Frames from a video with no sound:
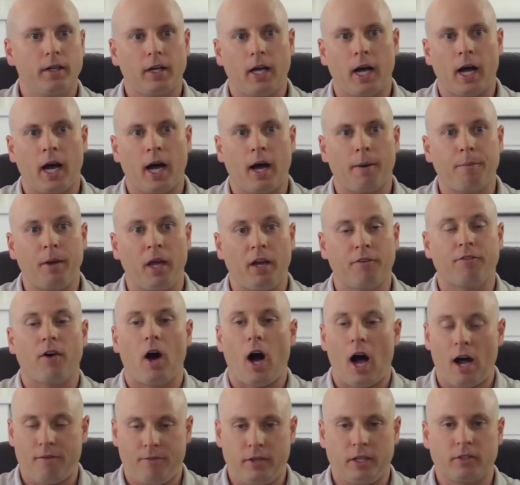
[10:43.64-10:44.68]
Uh, if
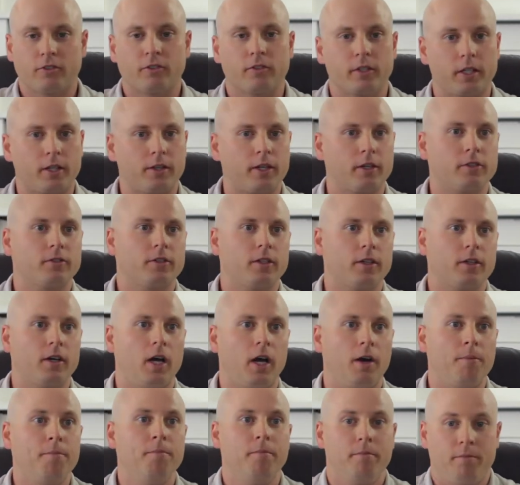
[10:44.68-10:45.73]
obviously there's a,
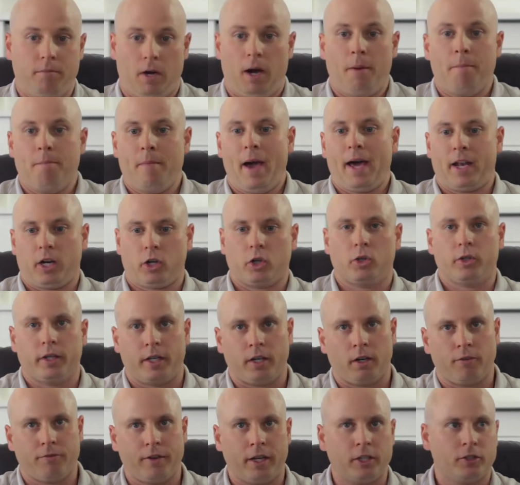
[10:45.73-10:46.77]
a, a medical
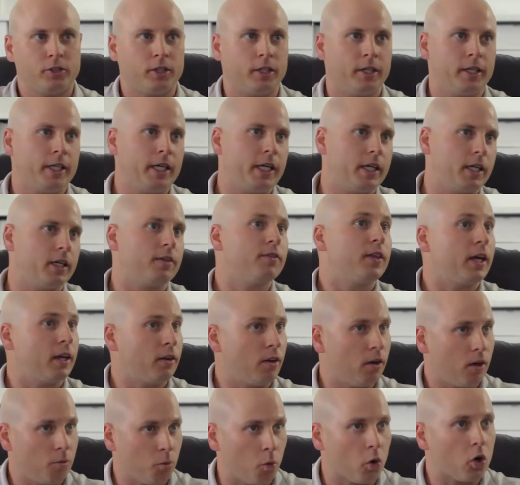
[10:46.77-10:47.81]
intervention needed,
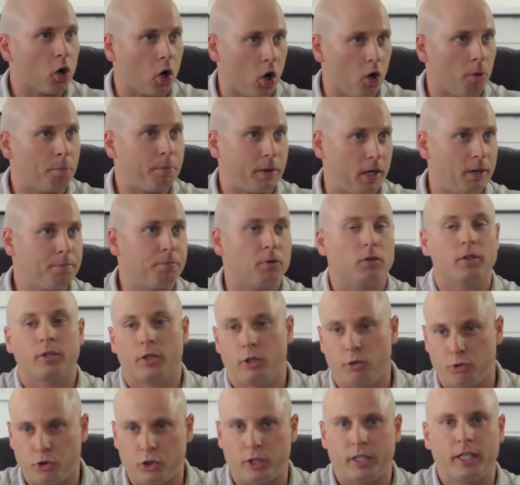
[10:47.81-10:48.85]
then we're all people
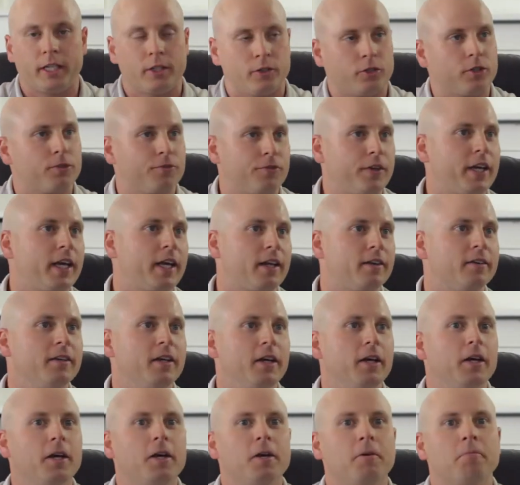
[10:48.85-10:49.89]
and you should intervene.
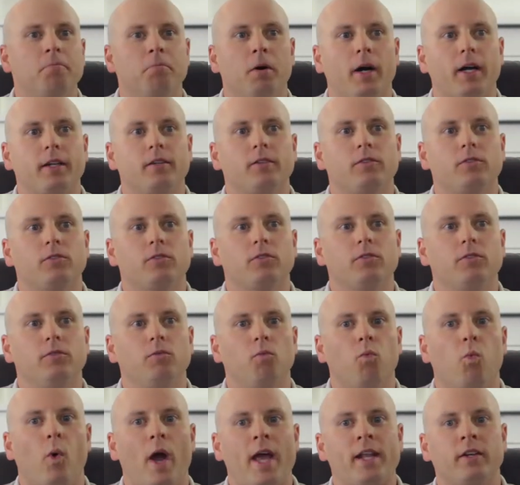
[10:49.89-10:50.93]
But
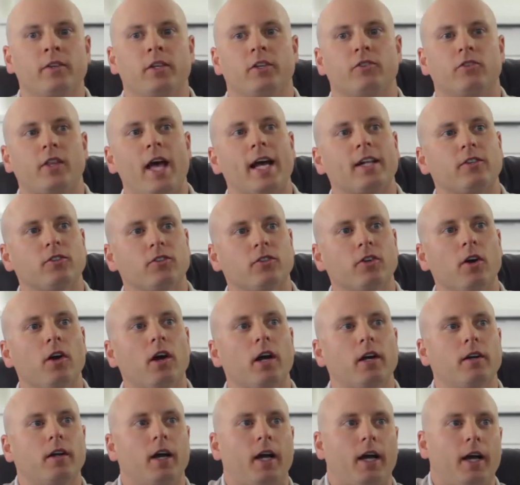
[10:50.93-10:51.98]
when does that
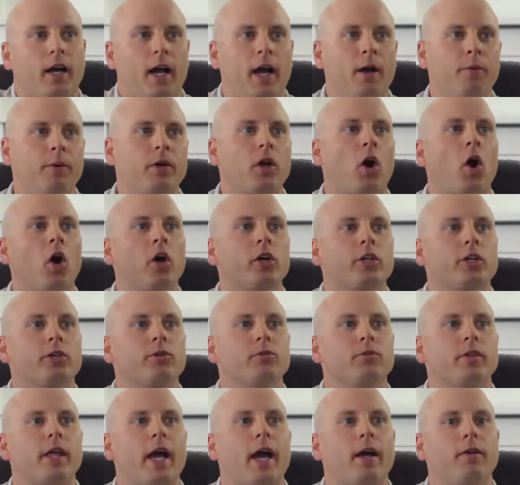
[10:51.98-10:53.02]
start? I, I, would
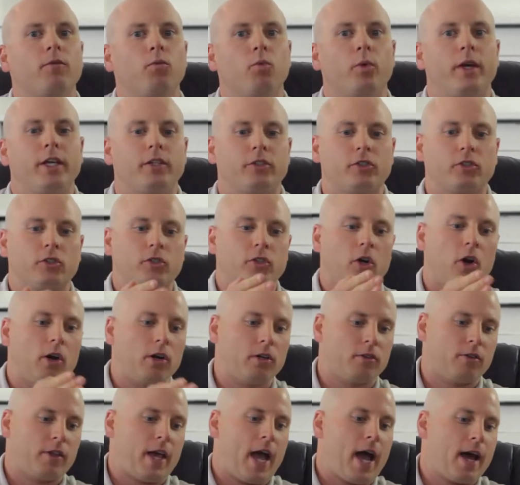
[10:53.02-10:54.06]
argue that we
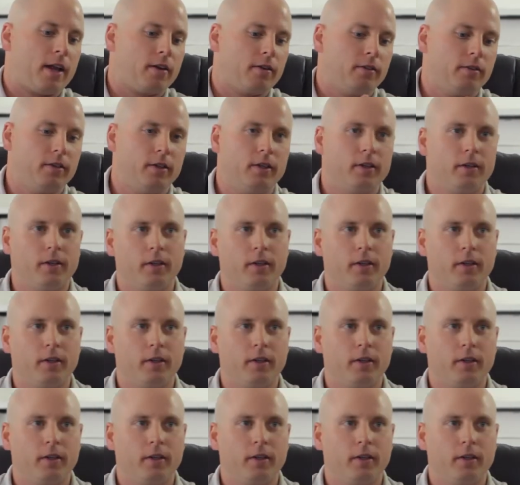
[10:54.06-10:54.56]
start that